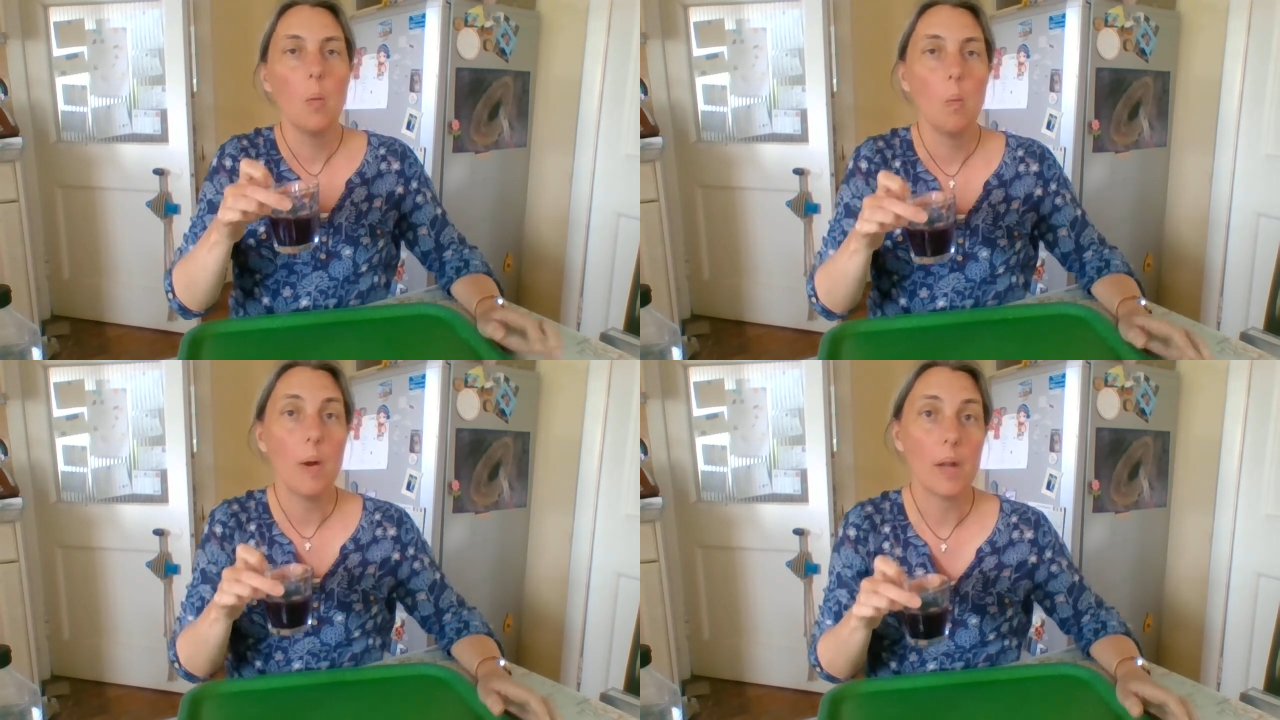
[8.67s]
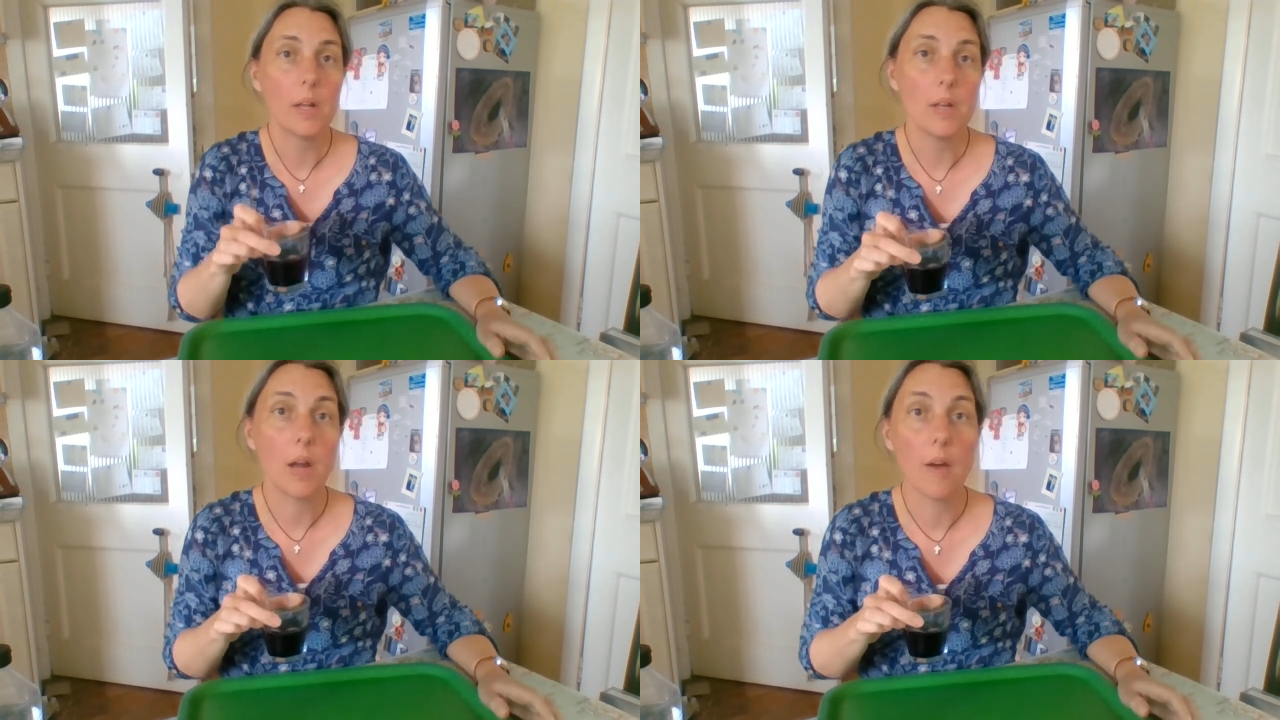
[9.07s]
Why don't
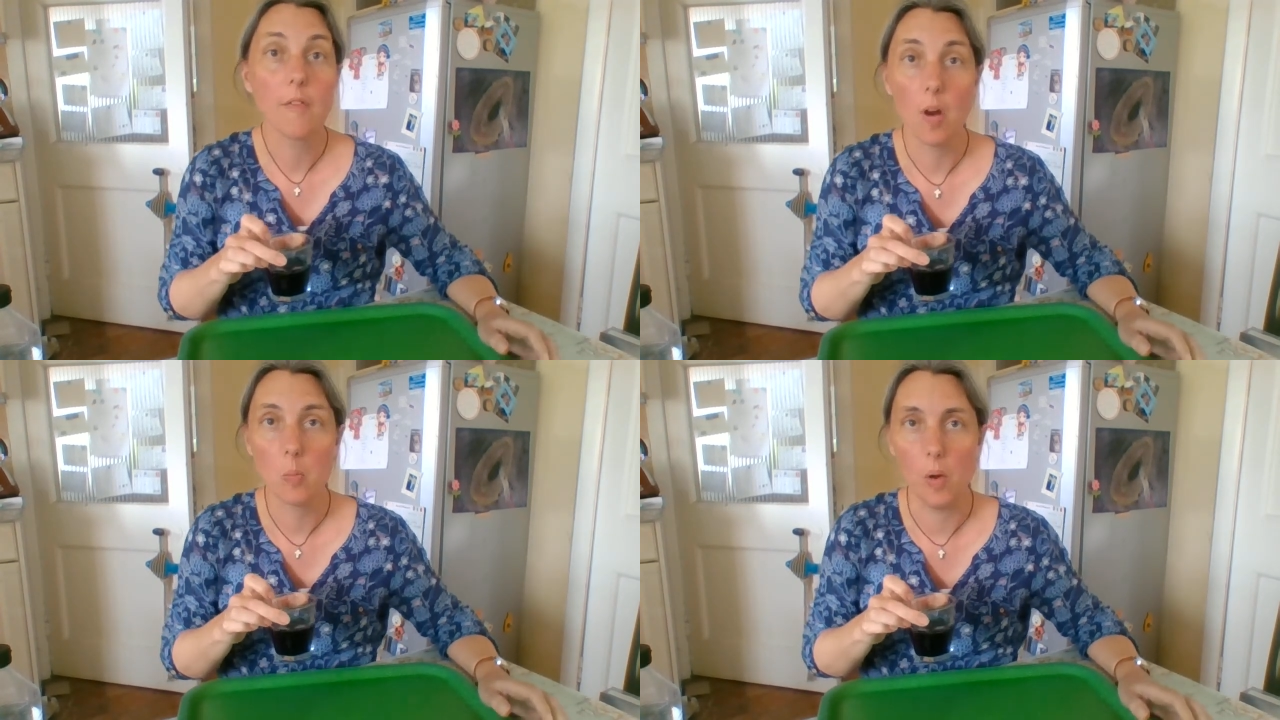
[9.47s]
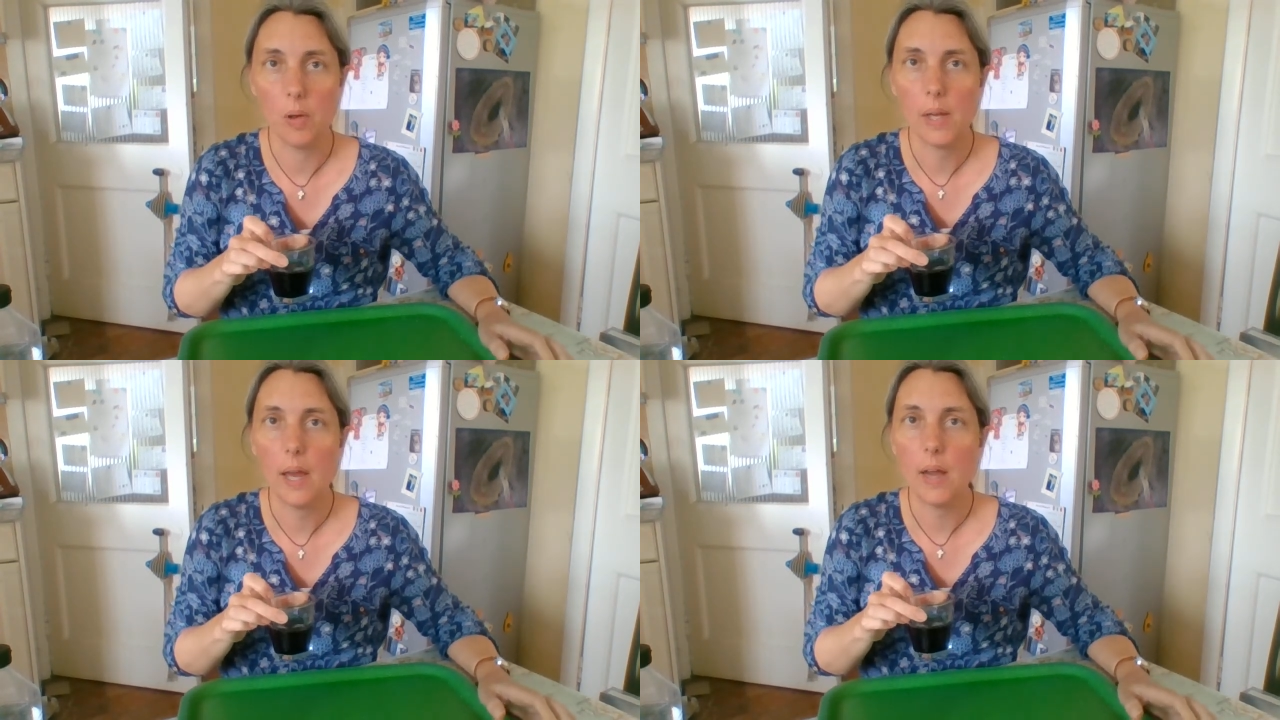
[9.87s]
you go and find
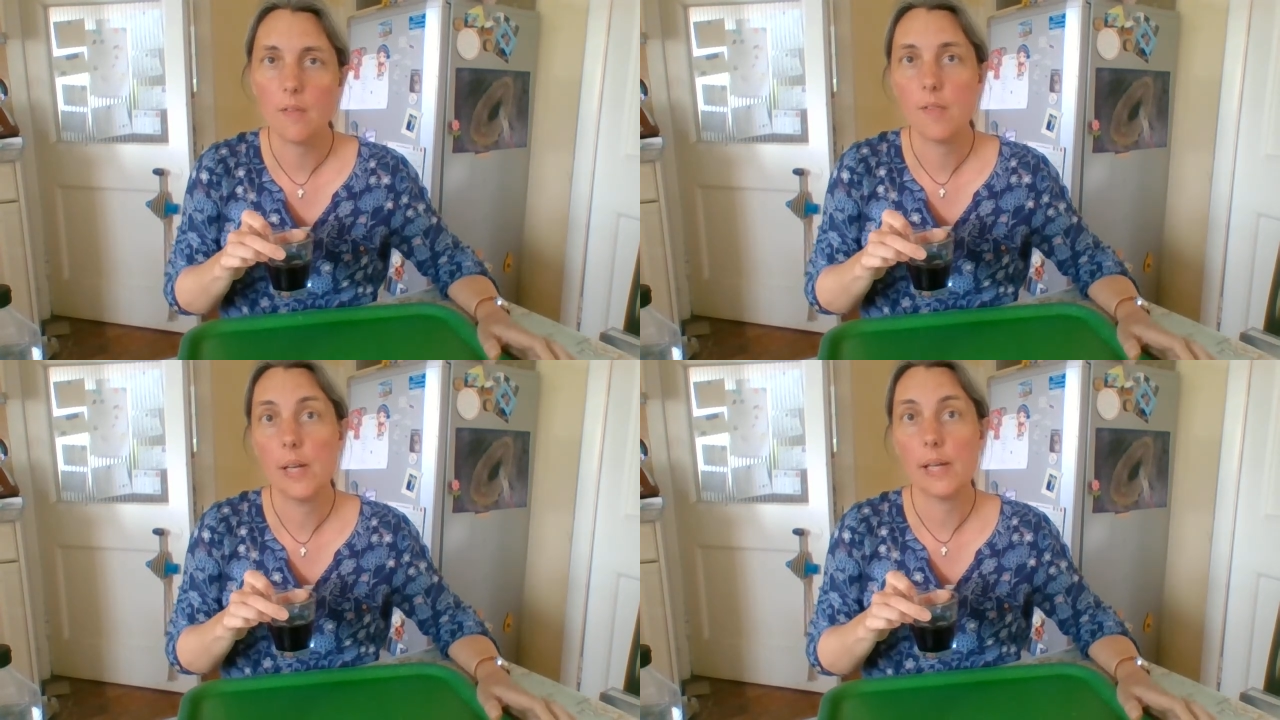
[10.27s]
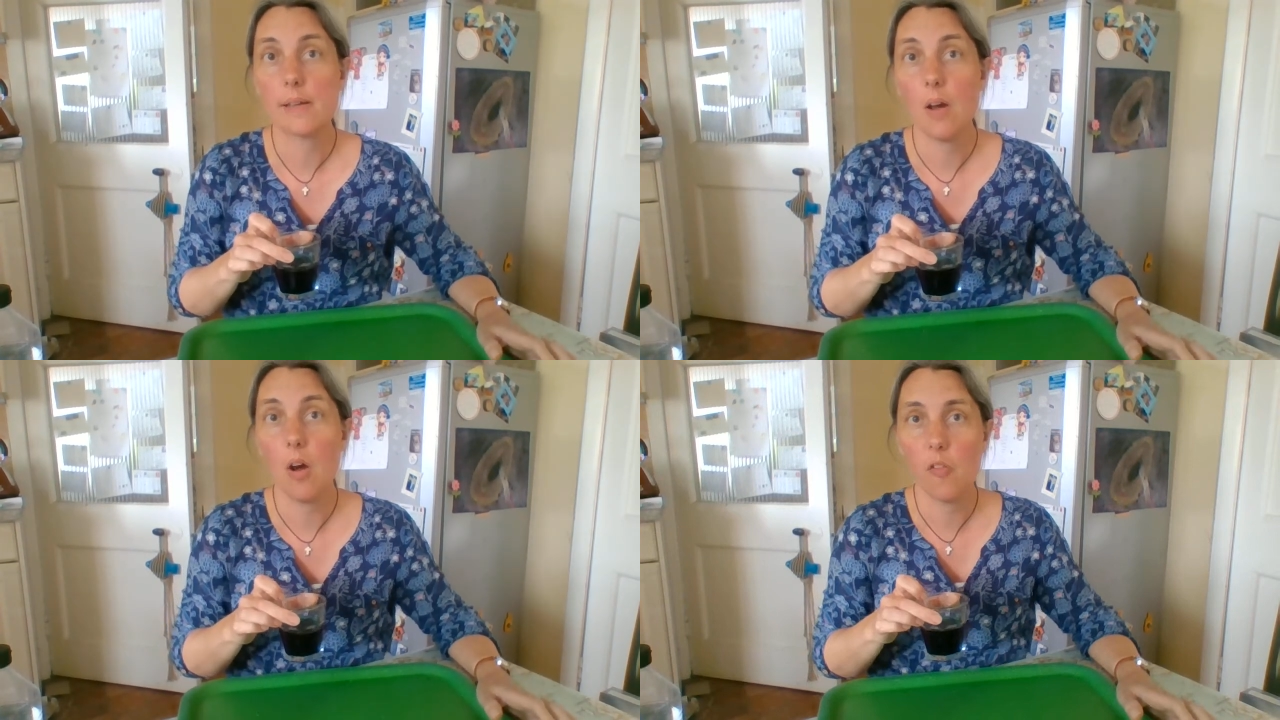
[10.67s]
one and fill
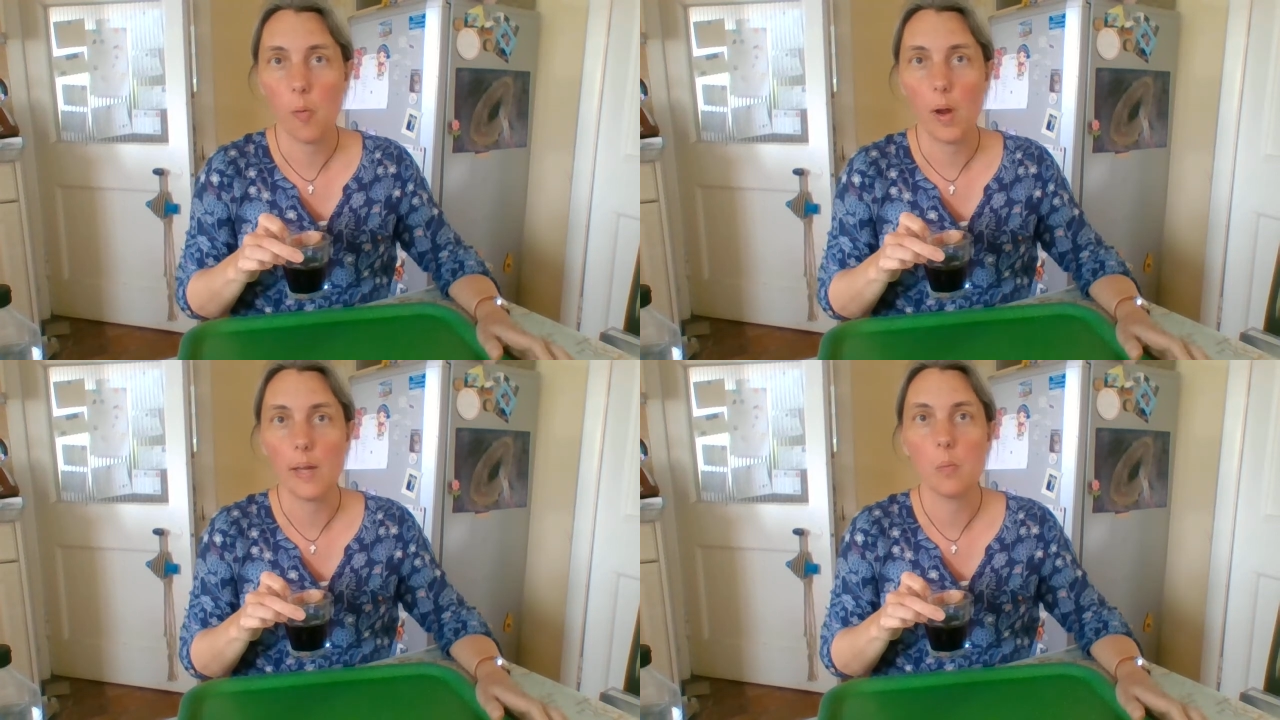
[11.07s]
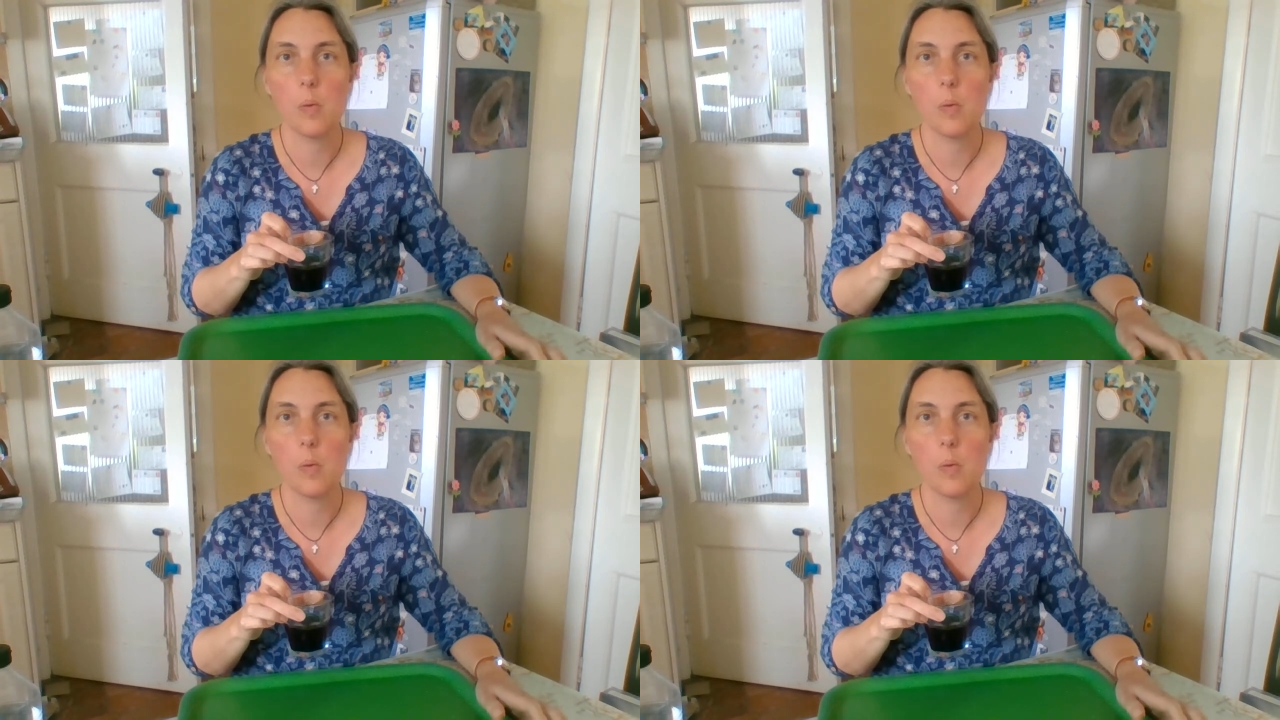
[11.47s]
it halfway